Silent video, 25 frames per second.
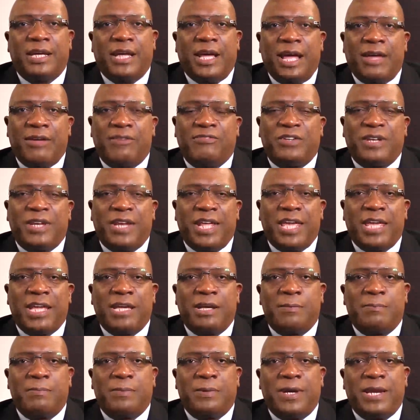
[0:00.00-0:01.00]
have
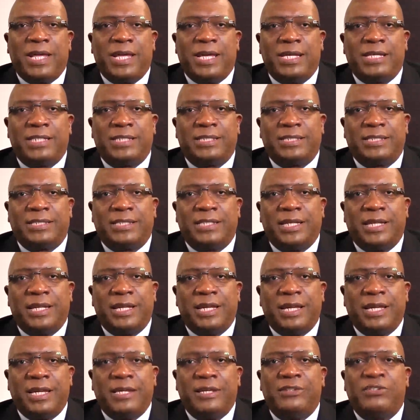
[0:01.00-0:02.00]
taken place
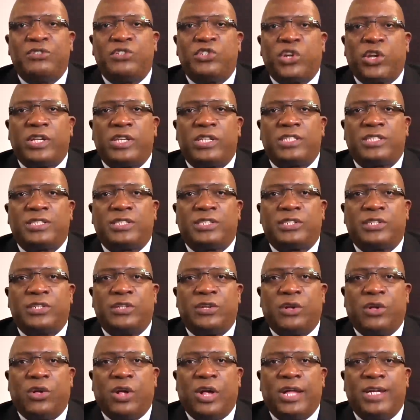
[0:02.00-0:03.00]
in just
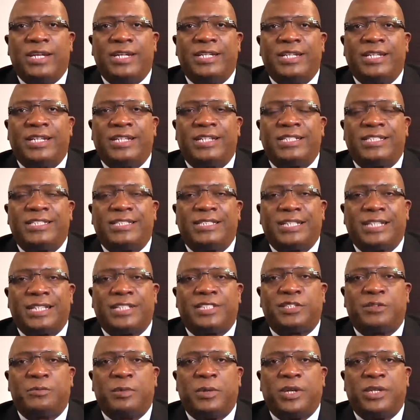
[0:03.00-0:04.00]
under
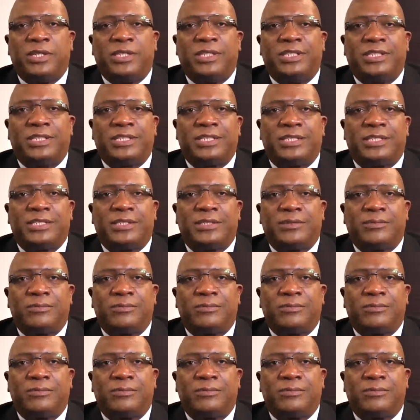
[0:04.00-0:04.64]
6 months.